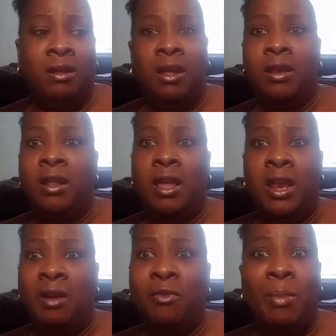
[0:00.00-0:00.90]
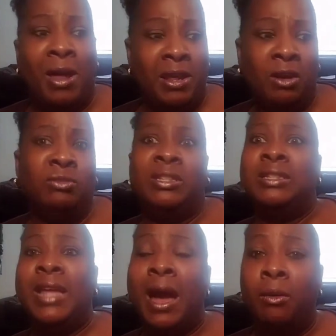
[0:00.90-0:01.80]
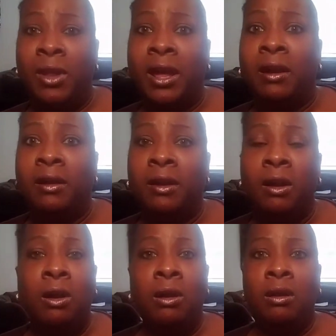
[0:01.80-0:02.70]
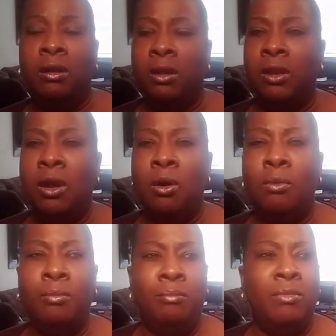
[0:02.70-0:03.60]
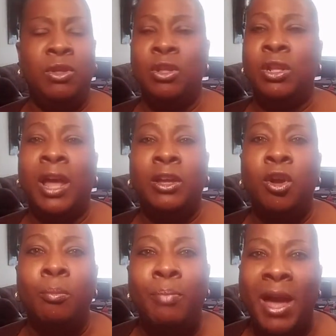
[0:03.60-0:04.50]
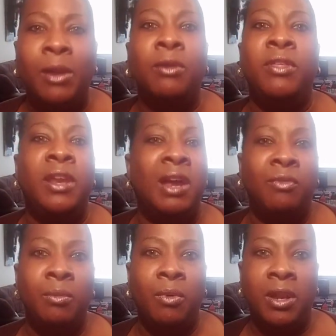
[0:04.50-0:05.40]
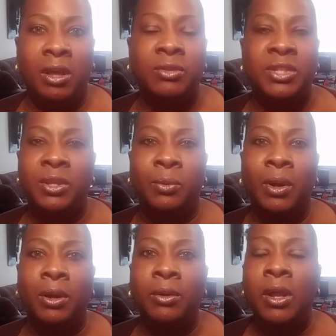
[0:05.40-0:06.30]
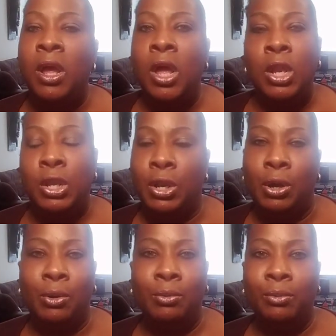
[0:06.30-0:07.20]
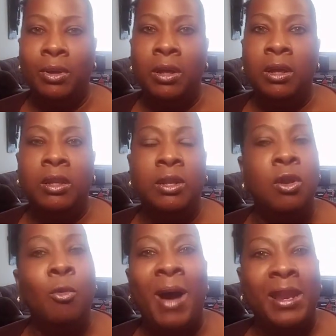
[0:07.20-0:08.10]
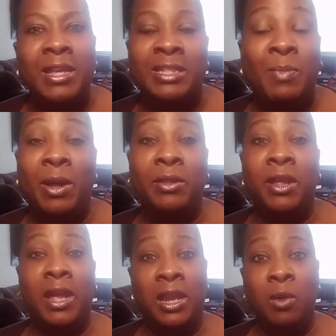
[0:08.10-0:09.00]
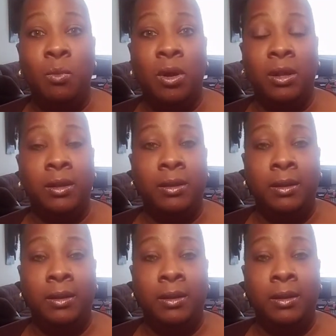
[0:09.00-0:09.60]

everybody else is down there. You know, you like you're better than everyone else in the world. No, nobody is better than anyone.